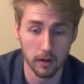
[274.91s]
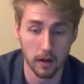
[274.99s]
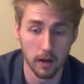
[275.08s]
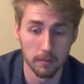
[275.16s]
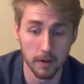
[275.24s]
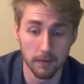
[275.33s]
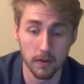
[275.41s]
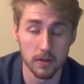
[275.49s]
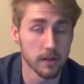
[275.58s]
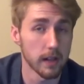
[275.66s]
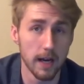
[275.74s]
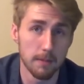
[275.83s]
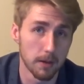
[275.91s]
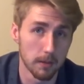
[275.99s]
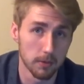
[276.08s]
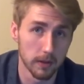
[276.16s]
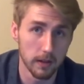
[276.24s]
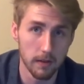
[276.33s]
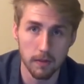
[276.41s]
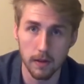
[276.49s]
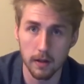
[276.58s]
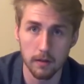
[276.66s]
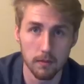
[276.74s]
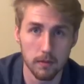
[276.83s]
Um, if there's light bubbling,
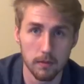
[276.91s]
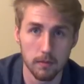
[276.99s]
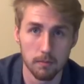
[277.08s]
then